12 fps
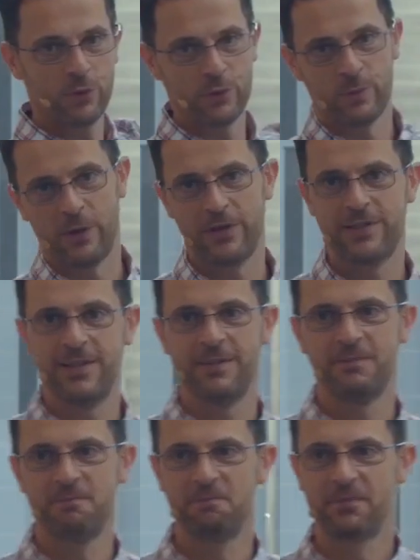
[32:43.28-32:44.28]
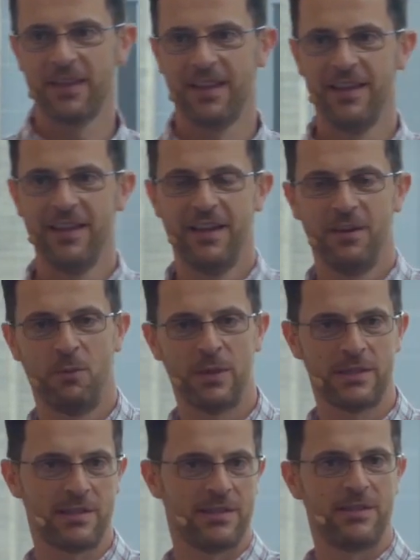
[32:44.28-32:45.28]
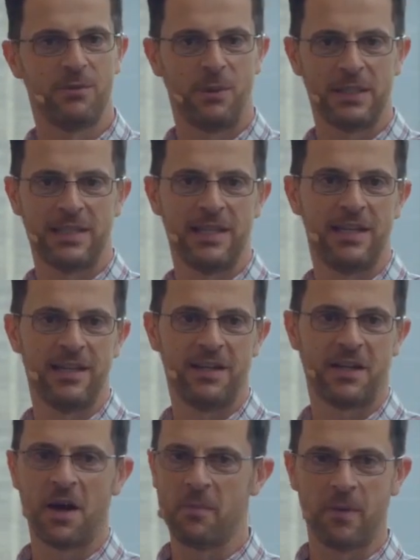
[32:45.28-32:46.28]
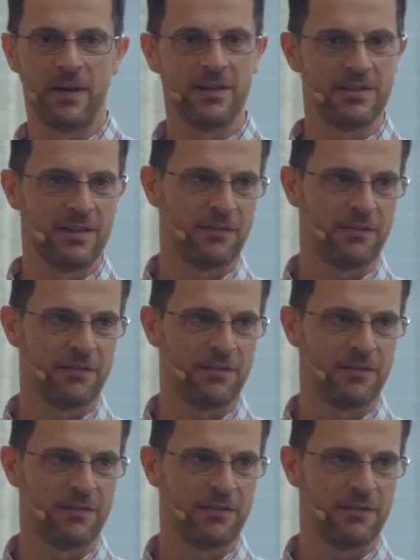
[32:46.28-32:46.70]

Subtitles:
source policy. What's the company's,